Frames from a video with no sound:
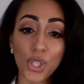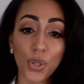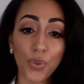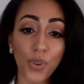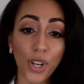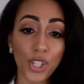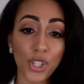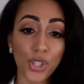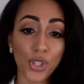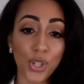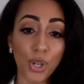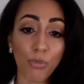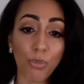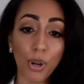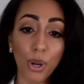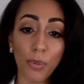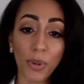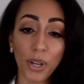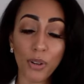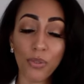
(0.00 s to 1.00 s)
to Register
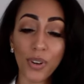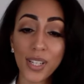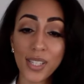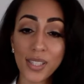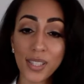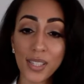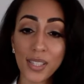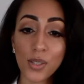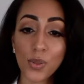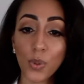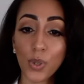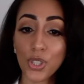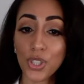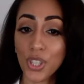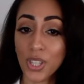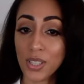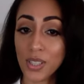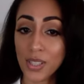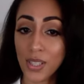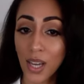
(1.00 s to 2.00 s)
Permanent Residence or
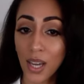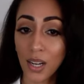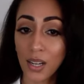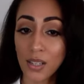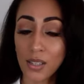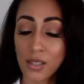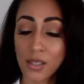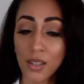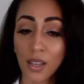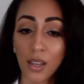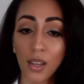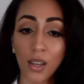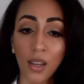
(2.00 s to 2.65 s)
Adjust Status.